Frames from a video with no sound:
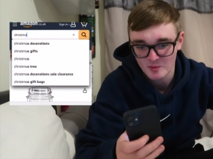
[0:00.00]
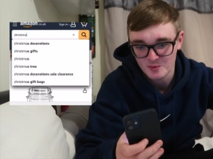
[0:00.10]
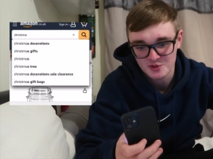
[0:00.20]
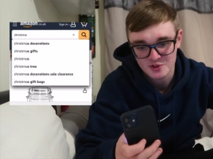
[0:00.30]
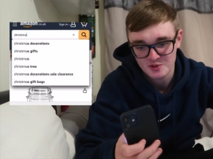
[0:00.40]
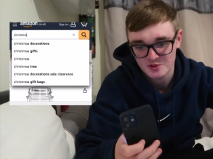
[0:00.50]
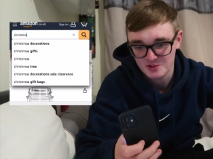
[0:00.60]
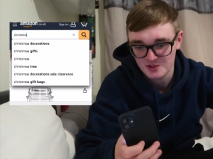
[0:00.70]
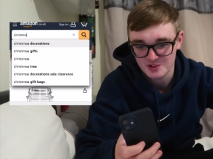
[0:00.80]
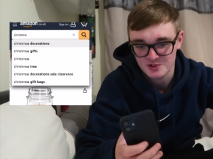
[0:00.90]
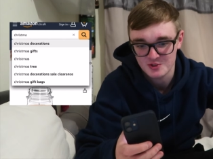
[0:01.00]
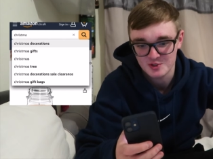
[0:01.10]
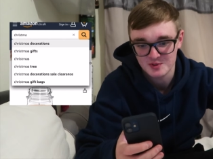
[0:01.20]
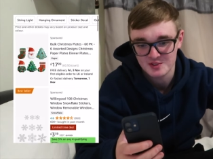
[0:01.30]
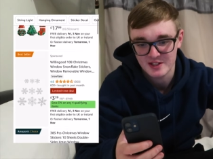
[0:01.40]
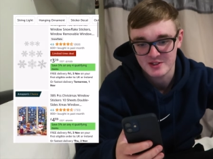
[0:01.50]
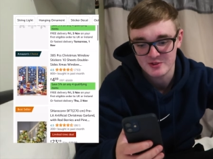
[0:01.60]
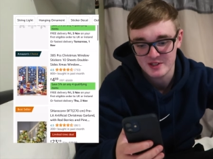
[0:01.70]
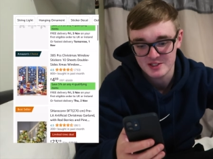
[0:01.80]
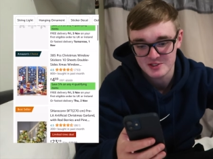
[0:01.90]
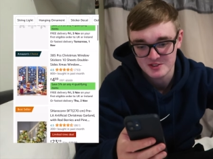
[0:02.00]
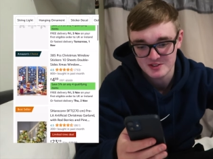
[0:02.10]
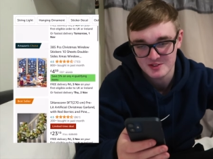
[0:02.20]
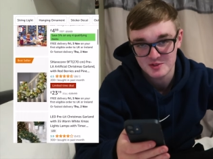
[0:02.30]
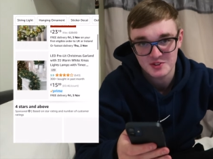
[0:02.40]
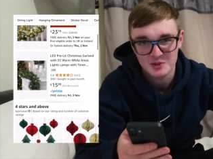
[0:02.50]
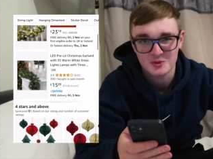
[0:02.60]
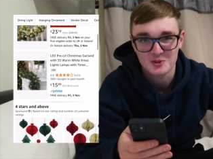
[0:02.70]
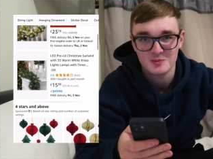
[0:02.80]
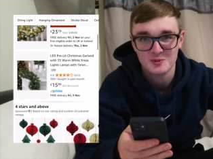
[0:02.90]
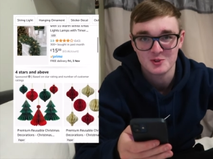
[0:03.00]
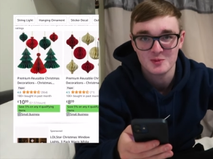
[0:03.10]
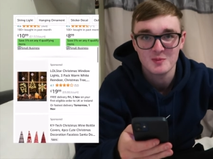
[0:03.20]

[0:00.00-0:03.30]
I'm just gonna search Christmas decorations, see what comes up,